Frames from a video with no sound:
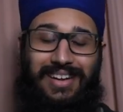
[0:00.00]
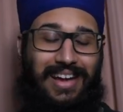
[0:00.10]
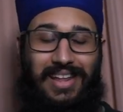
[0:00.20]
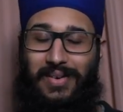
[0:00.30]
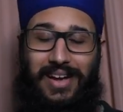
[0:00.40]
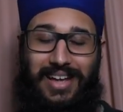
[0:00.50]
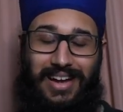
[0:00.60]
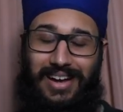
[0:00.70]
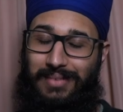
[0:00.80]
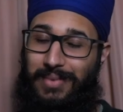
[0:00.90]
Anyway,
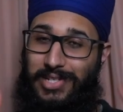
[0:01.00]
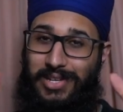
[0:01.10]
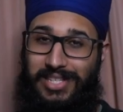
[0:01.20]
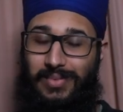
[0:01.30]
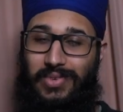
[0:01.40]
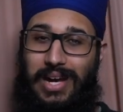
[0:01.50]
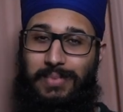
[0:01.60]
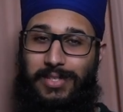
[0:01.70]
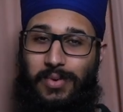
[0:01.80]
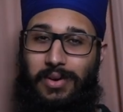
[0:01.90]
make sure you subscribe
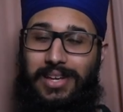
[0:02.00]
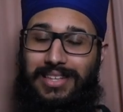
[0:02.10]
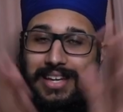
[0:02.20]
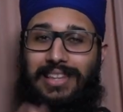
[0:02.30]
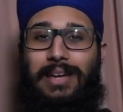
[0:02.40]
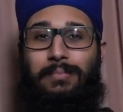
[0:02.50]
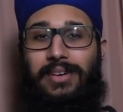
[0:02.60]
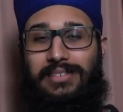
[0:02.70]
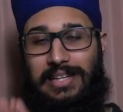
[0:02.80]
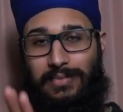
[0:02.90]
as well. Hit that like
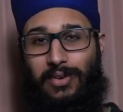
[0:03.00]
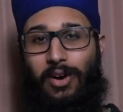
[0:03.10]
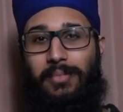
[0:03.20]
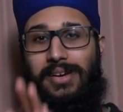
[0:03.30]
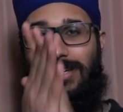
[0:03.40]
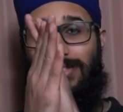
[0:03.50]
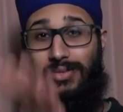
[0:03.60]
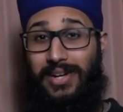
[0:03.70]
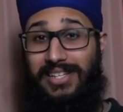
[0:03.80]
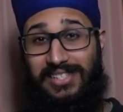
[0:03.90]
button, leave a comment.
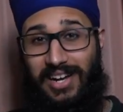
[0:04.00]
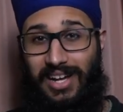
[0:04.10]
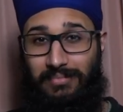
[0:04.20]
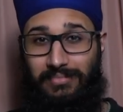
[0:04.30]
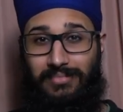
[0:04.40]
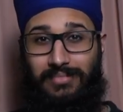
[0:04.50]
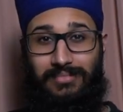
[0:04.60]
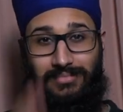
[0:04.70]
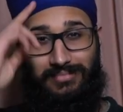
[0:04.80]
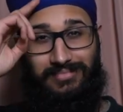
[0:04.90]
Until next time,
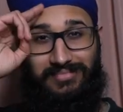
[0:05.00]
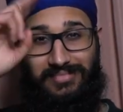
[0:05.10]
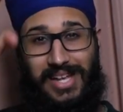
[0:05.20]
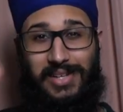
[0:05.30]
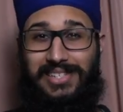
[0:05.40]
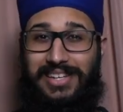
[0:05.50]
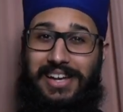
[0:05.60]
I'll see